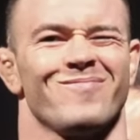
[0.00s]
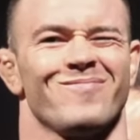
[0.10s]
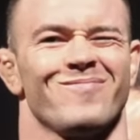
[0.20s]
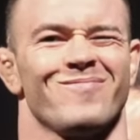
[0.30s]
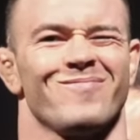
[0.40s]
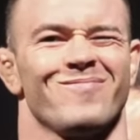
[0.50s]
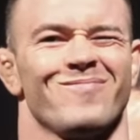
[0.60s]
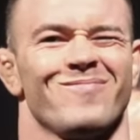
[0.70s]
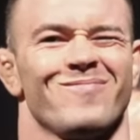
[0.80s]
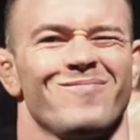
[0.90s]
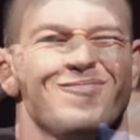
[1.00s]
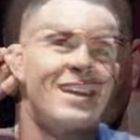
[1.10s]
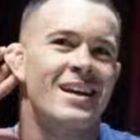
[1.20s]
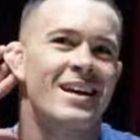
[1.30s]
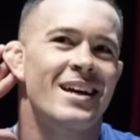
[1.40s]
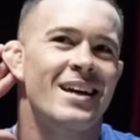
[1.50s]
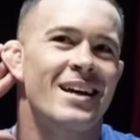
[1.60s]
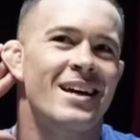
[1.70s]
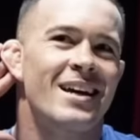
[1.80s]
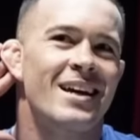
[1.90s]

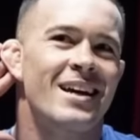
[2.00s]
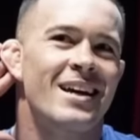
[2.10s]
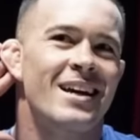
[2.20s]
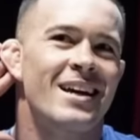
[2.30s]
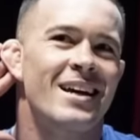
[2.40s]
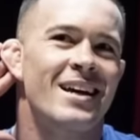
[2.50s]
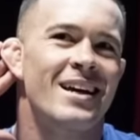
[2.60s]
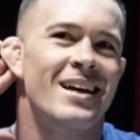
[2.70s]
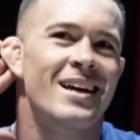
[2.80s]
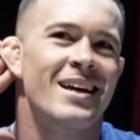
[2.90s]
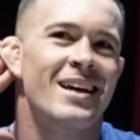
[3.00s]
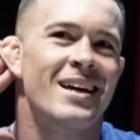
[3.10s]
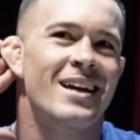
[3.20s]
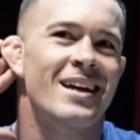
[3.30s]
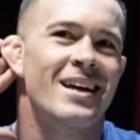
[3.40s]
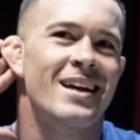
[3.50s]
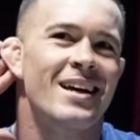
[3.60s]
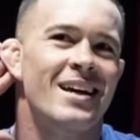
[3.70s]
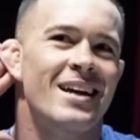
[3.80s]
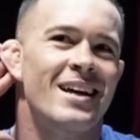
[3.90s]

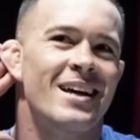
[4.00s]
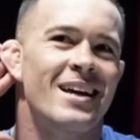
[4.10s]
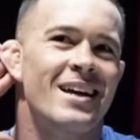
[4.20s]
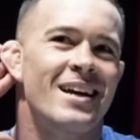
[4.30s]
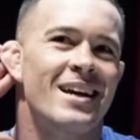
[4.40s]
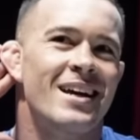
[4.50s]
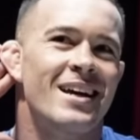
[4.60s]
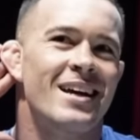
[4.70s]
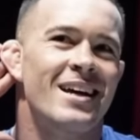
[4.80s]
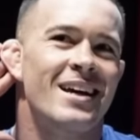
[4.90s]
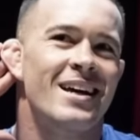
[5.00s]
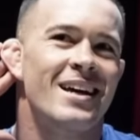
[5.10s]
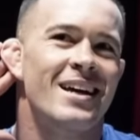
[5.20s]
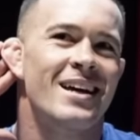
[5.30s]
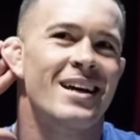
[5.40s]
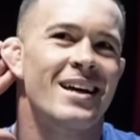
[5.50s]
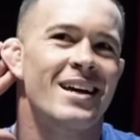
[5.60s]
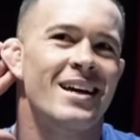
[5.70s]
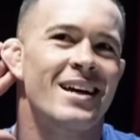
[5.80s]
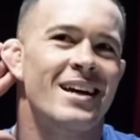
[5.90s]

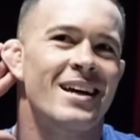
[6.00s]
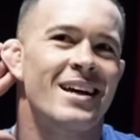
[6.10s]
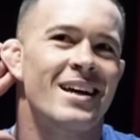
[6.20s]
(silent)